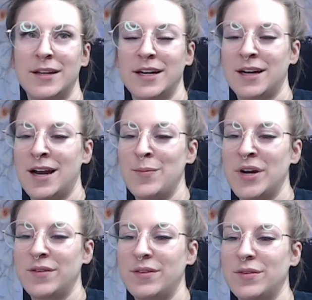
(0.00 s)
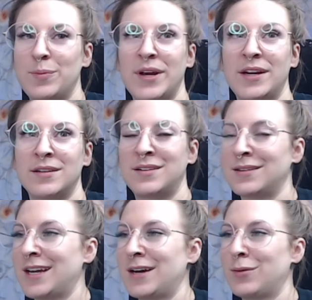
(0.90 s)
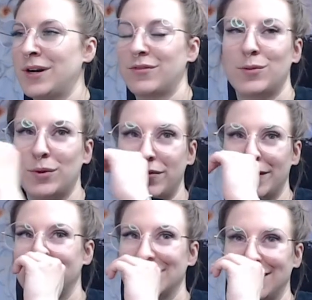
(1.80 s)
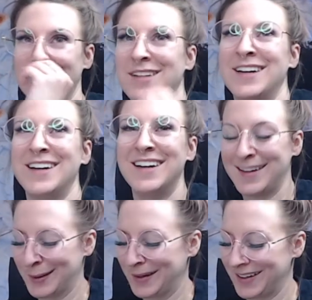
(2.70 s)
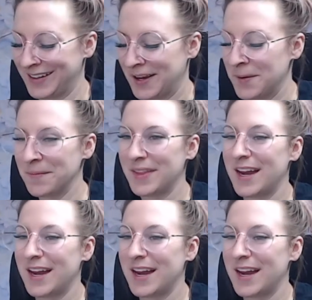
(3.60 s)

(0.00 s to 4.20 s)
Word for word: Like, I might have even painted, eh, whatever. We'll figure this out.